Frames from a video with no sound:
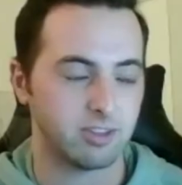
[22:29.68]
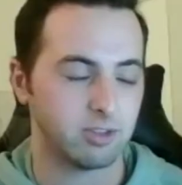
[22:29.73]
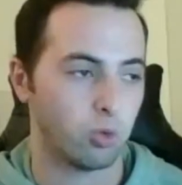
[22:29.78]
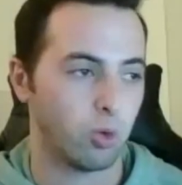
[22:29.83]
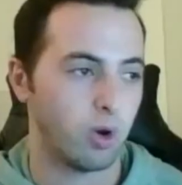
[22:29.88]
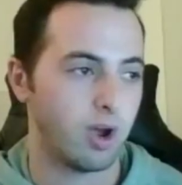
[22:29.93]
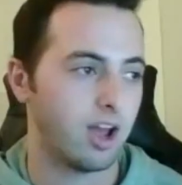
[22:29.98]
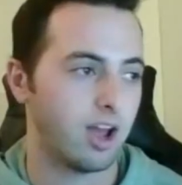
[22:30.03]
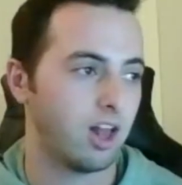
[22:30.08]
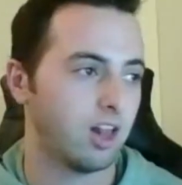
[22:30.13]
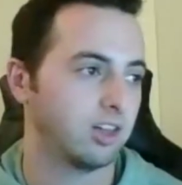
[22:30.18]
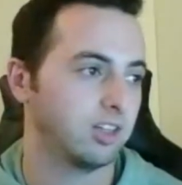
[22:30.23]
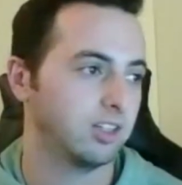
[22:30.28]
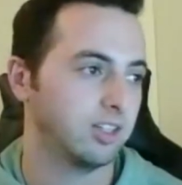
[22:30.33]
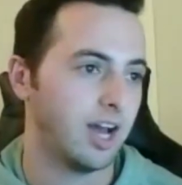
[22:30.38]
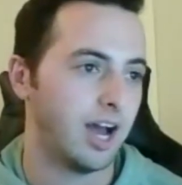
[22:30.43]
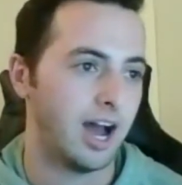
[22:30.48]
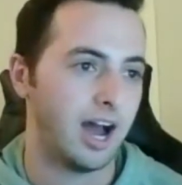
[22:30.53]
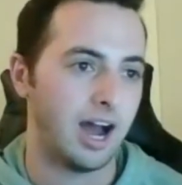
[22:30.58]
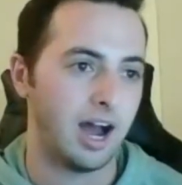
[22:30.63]
well.
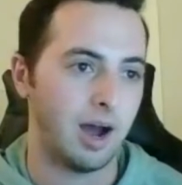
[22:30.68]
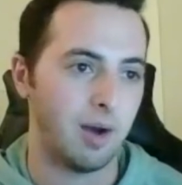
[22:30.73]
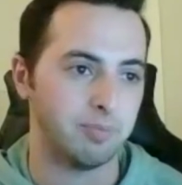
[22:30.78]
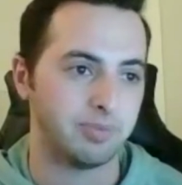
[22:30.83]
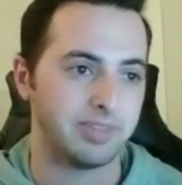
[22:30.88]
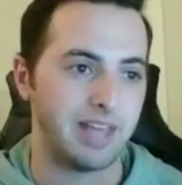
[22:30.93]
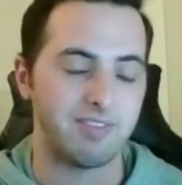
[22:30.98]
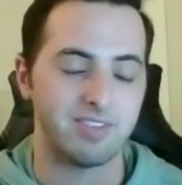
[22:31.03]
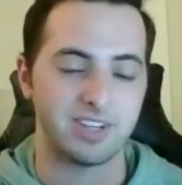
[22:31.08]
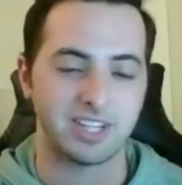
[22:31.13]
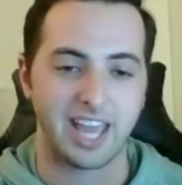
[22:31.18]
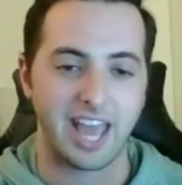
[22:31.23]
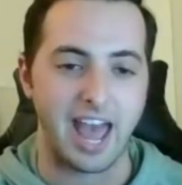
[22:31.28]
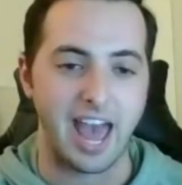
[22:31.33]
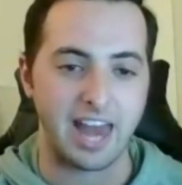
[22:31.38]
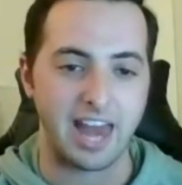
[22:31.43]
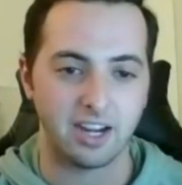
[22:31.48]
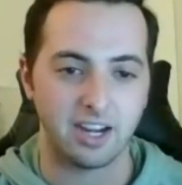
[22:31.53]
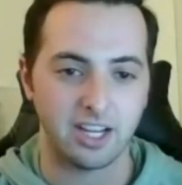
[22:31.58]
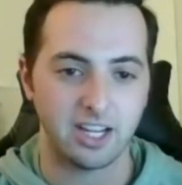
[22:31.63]
Devin
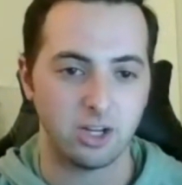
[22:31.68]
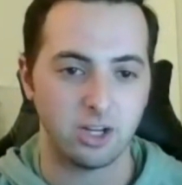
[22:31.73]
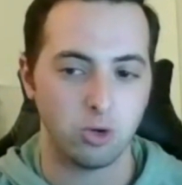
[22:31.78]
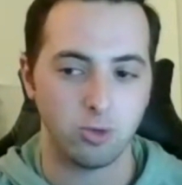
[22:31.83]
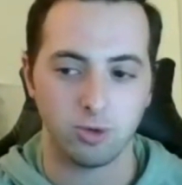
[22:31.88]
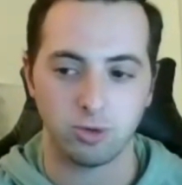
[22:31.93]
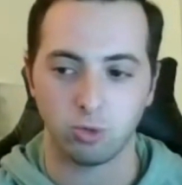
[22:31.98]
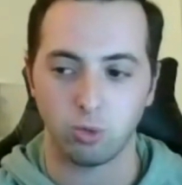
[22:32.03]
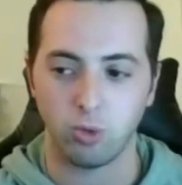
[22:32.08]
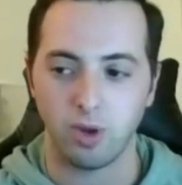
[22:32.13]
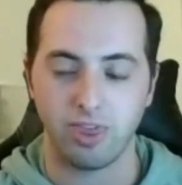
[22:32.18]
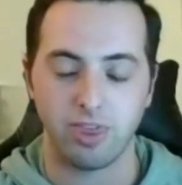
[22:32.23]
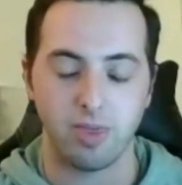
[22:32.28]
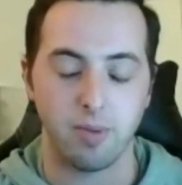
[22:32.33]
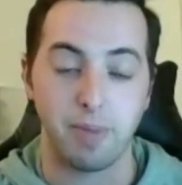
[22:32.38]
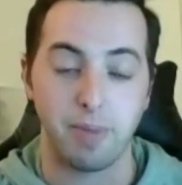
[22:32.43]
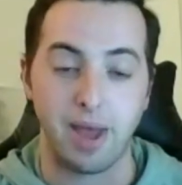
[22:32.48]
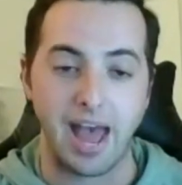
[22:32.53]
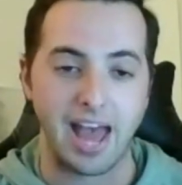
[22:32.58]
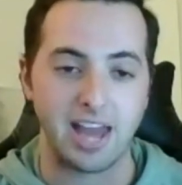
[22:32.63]
Kennedy, who's with the
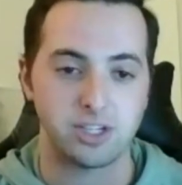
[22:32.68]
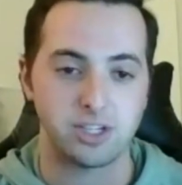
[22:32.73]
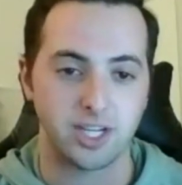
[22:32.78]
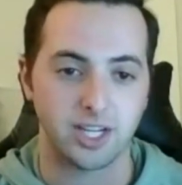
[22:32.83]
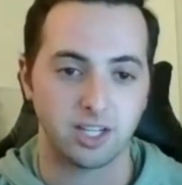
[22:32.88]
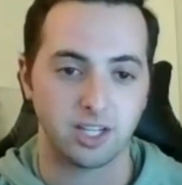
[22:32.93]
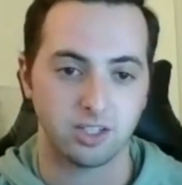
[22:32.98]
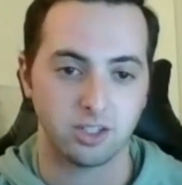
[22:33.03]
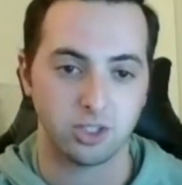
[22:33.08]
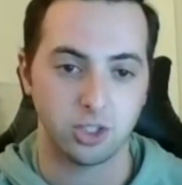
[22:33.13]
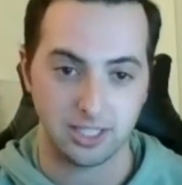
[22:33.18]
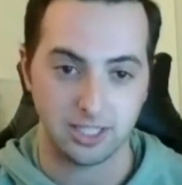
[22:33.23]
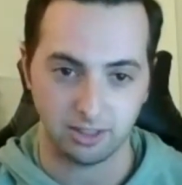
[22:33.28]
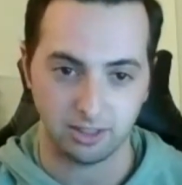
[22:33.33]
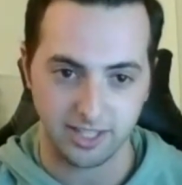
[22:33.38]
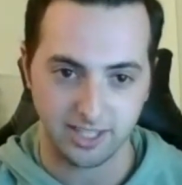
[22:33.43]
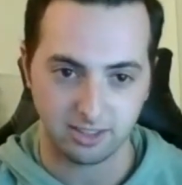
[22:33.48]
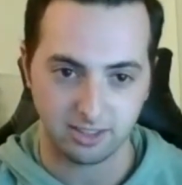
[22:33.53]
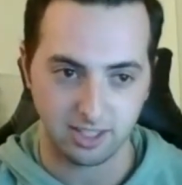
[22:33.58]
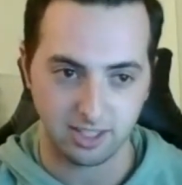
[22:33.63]
Magic G
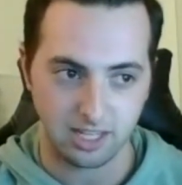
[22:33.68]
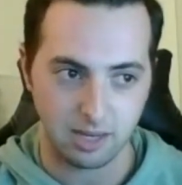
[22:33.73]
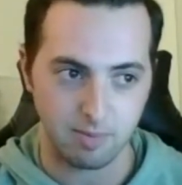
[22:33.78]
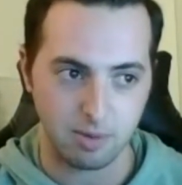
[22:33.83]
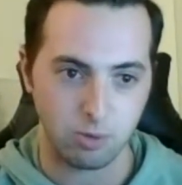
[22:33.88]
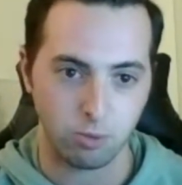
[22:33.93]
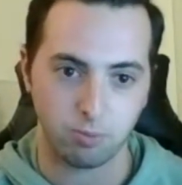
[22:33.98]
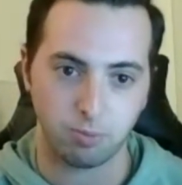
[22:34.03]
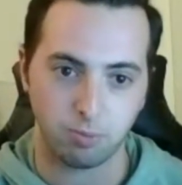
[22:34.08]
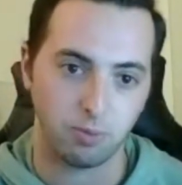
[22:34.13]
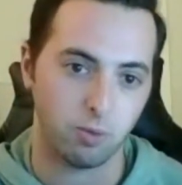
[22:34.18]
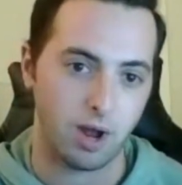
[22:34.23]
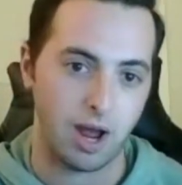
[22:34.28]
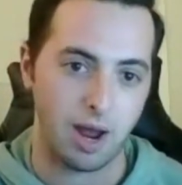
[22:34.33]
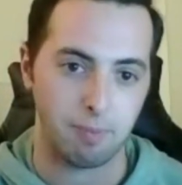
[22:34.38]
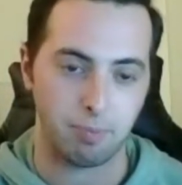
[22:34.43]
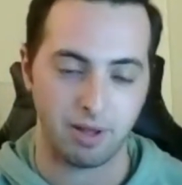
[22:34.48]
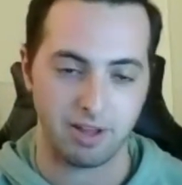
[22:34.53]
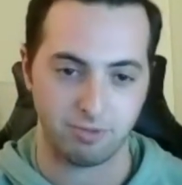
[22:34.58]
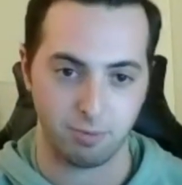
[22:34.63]
League team. He
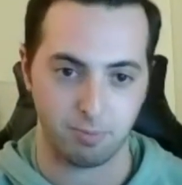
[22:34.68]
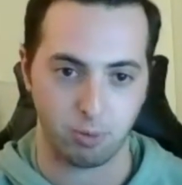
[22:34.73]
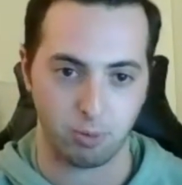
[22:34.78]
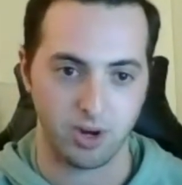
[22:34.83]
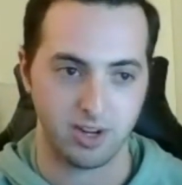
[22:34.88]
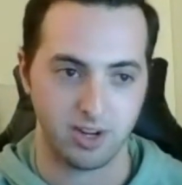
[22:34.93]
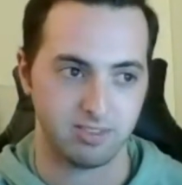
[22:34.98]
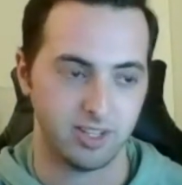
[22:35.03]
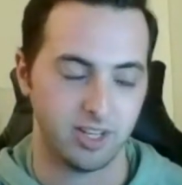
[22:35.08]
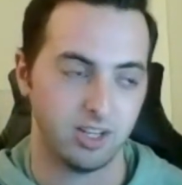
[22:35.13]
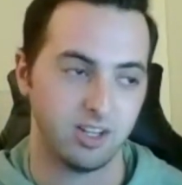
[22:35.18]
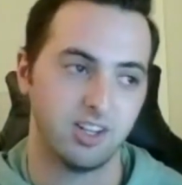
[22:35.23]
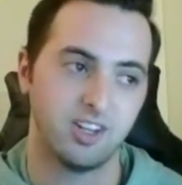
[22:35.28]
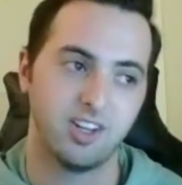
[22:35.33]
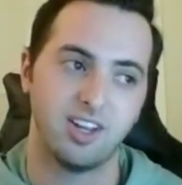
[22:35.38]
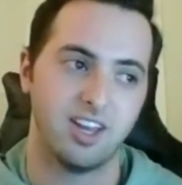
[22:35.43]
played for Princeton.